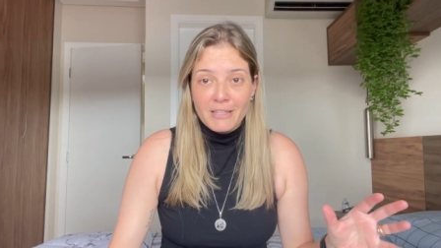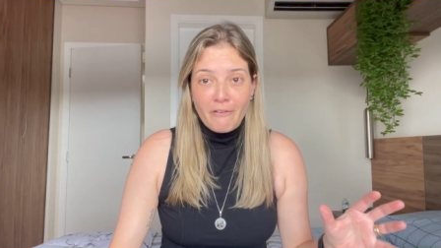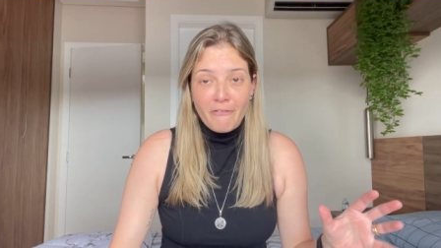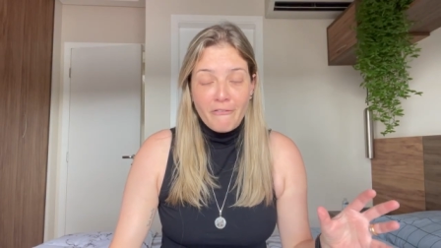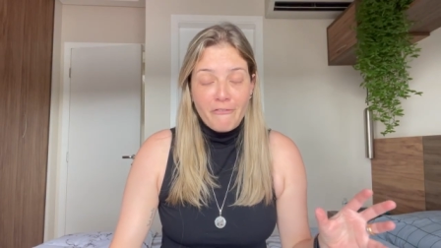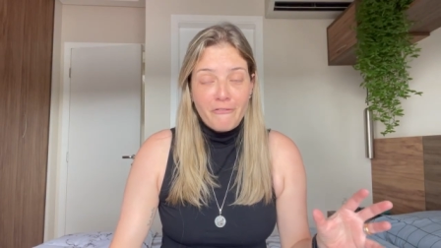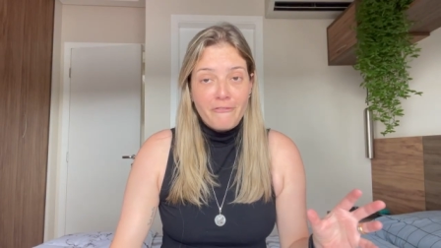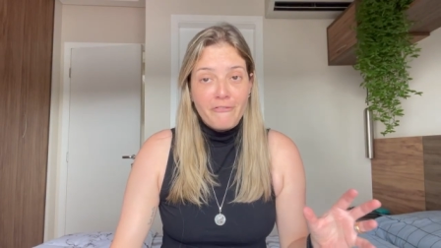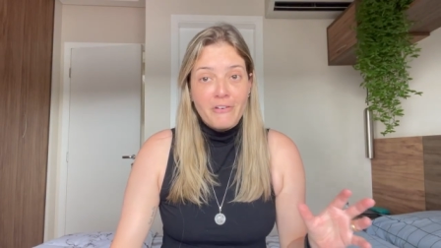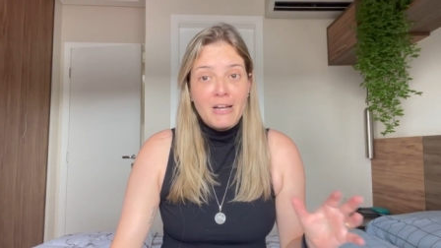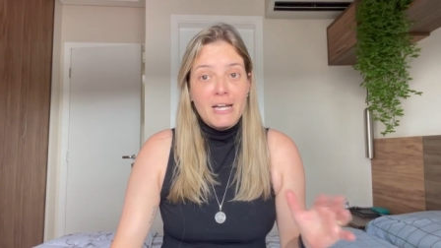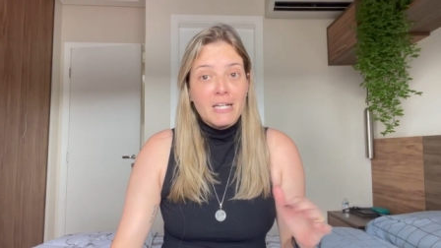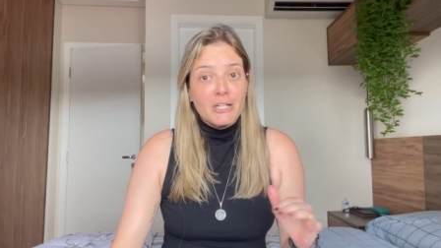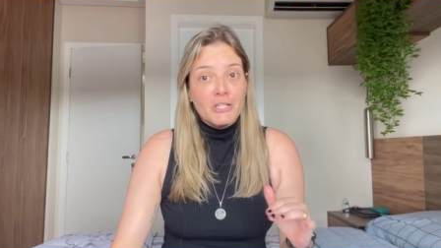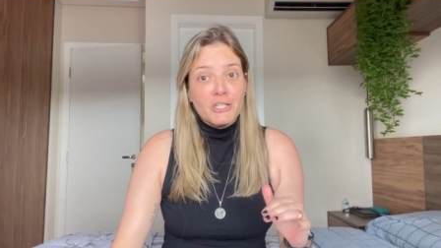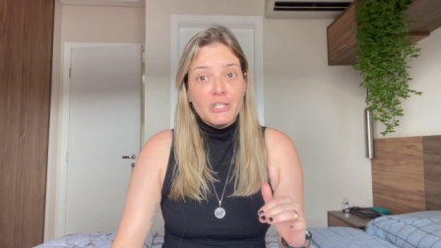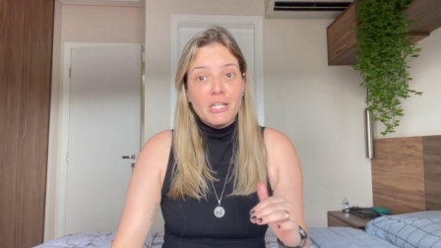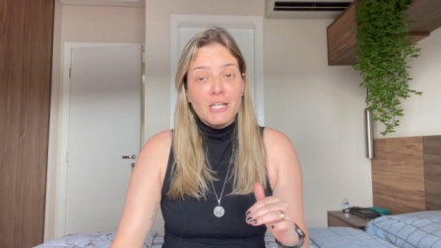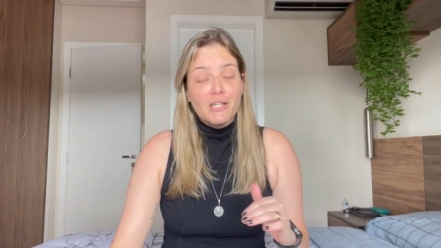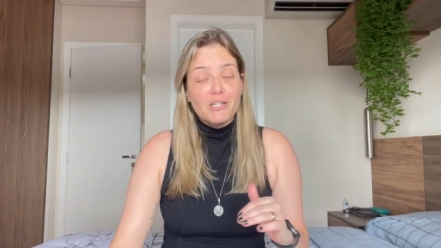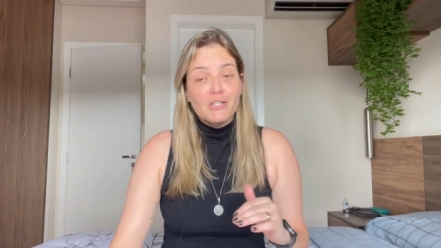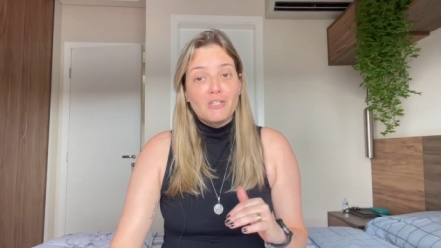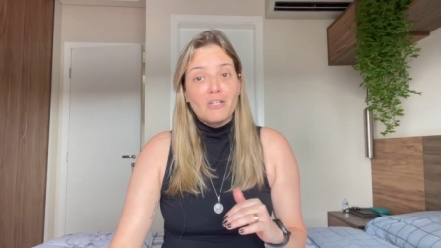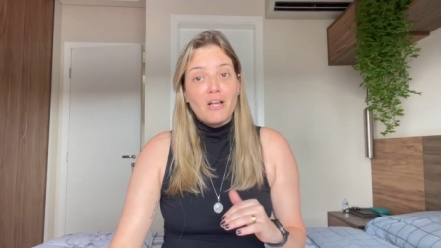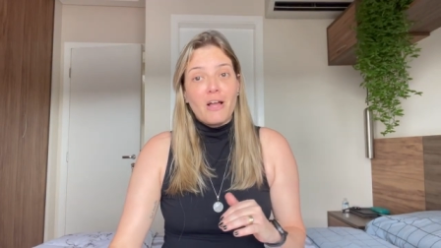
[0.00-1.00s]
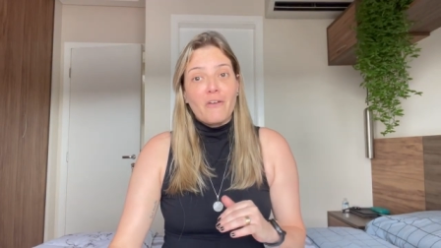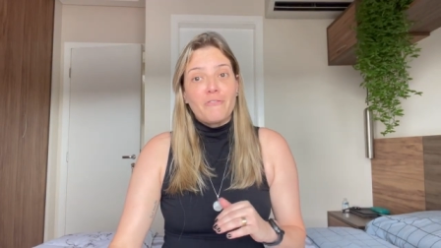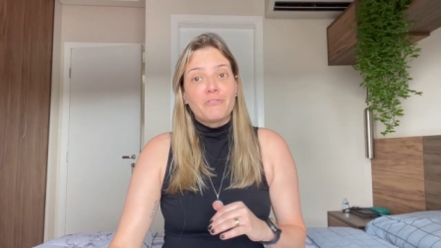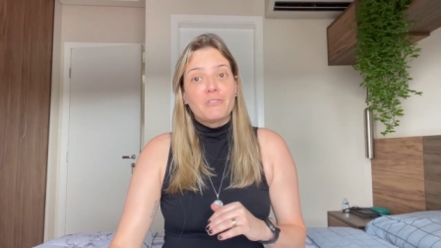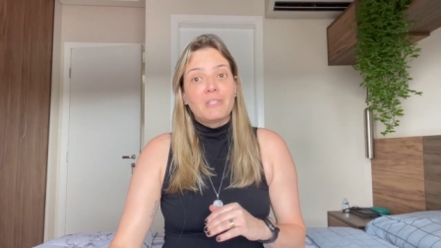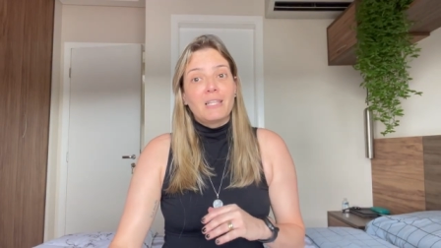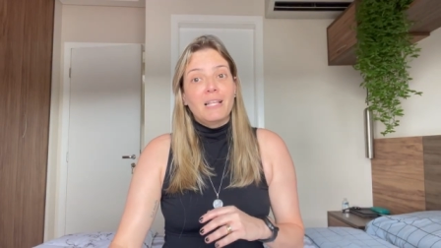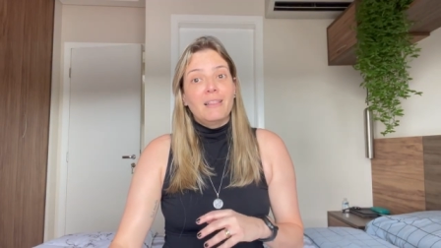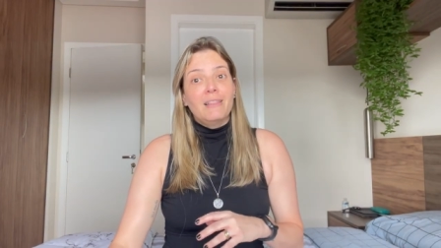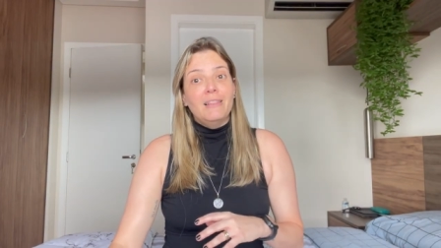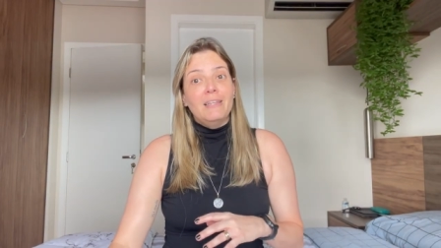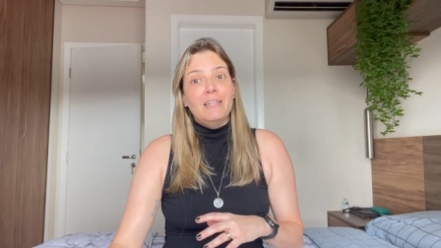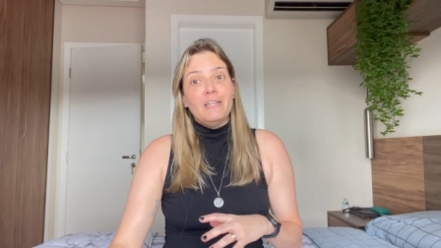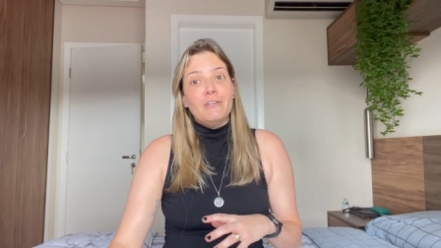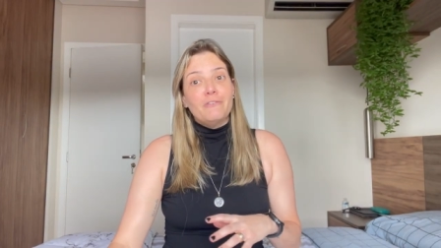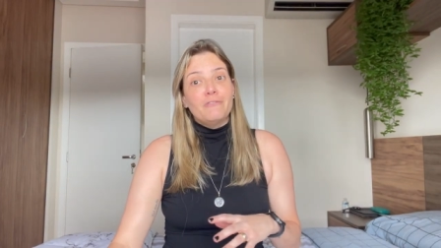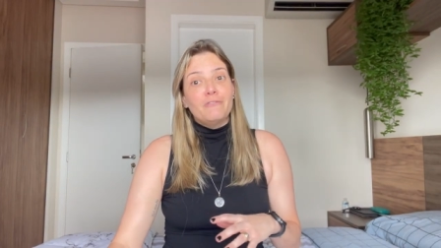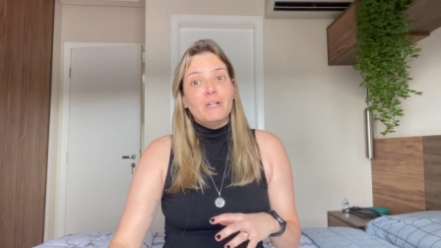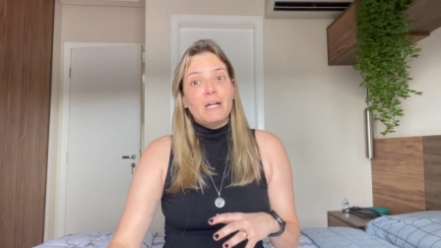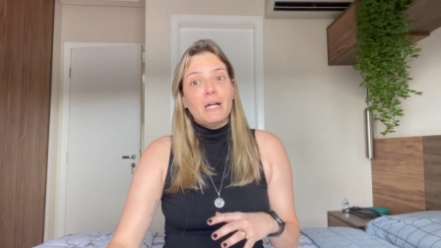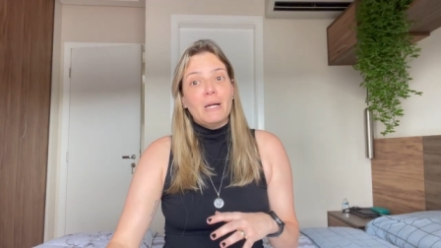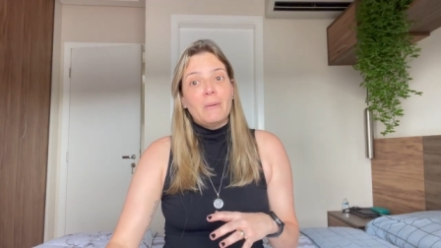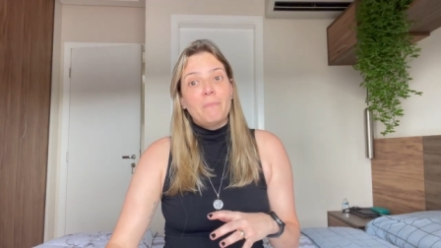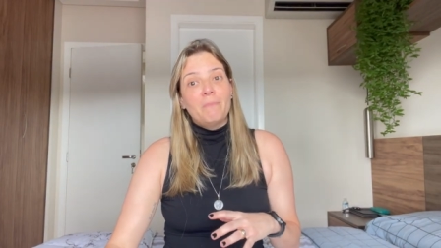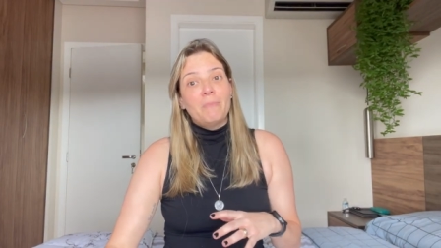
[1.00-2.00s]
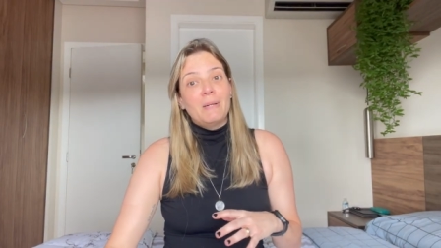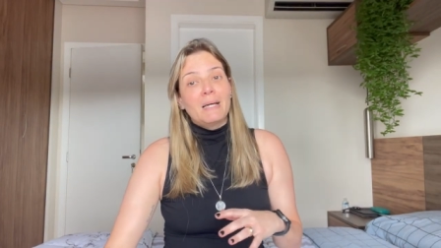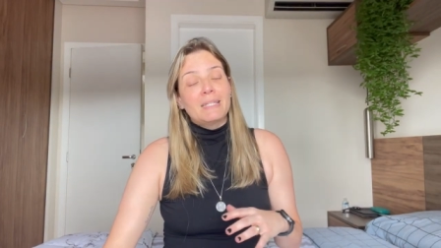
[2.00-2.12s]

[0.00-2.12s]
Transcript: the functions of the liver,